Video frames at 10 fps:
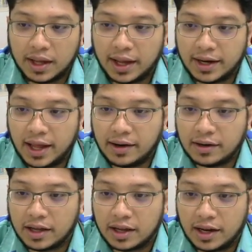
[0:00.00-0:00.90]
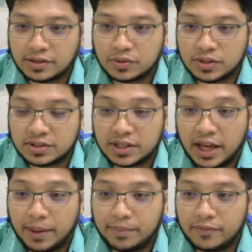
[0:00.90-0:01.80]
And then let's do the
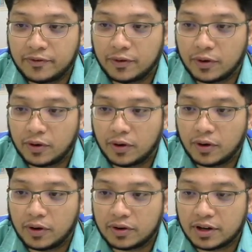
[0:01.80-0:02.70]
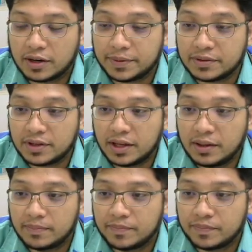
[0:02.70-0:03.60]
same for another
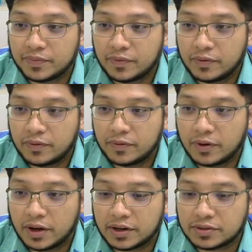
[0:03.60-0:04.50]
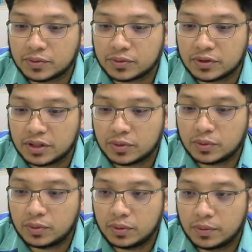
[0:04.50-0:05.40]
PC, for RS232
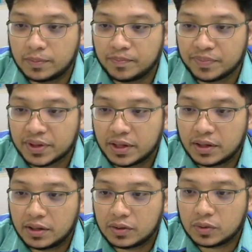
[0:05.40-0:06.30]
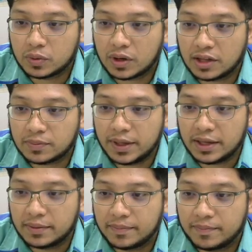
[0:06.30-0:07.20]
to class B